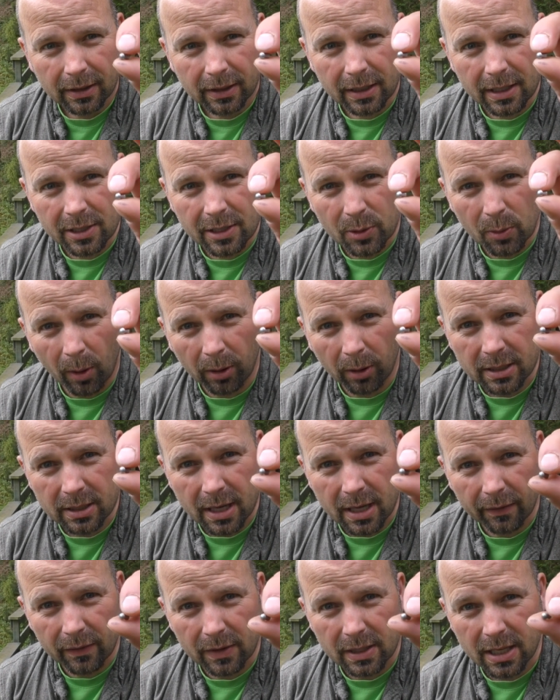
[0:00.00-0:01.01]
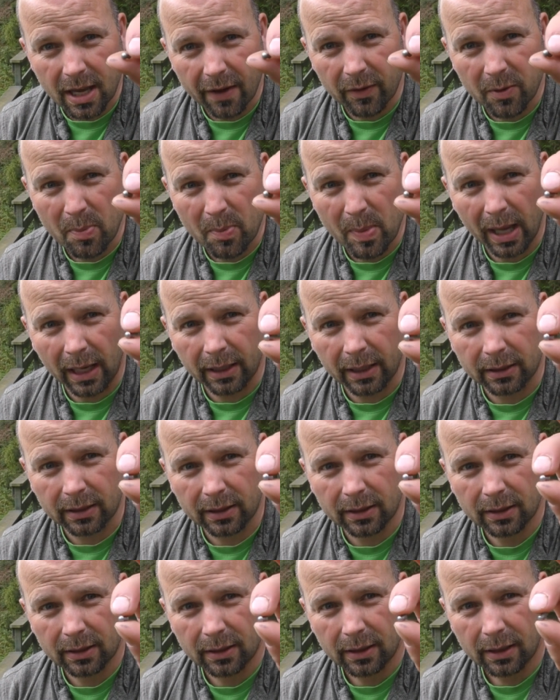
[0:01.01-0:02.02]
is the 177 pellet.
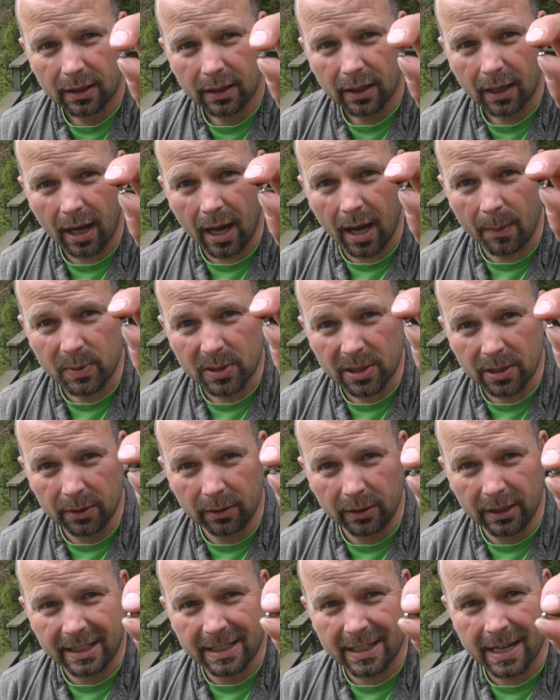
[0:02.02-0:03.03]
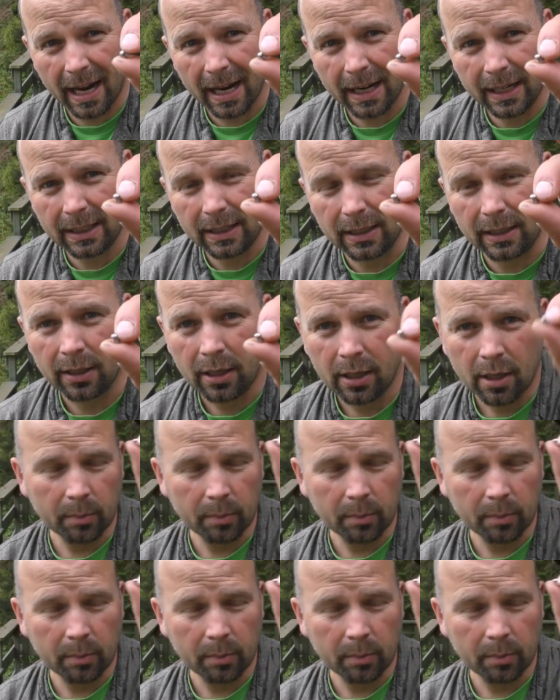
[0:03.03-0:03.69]
Absolutely tiny,